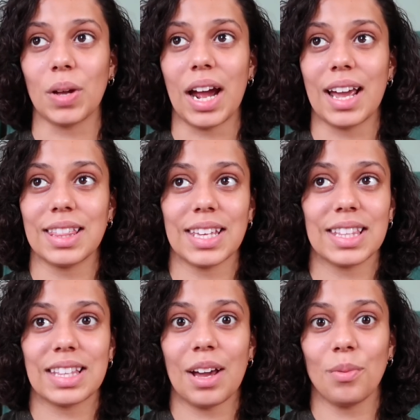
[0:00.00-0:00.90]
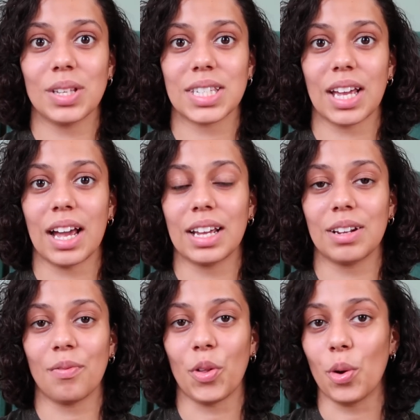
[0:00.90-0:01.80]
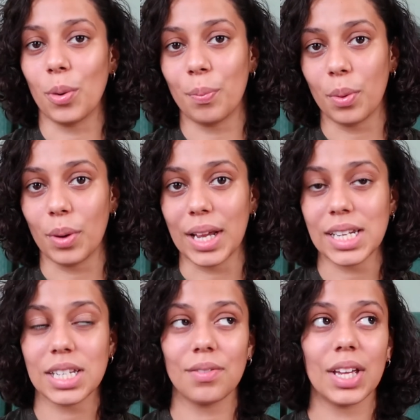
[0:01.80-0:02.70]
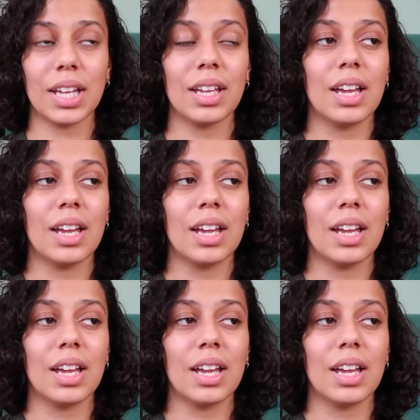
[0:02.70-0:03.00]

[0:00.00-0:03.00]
but I think that was kind of the whole point of it,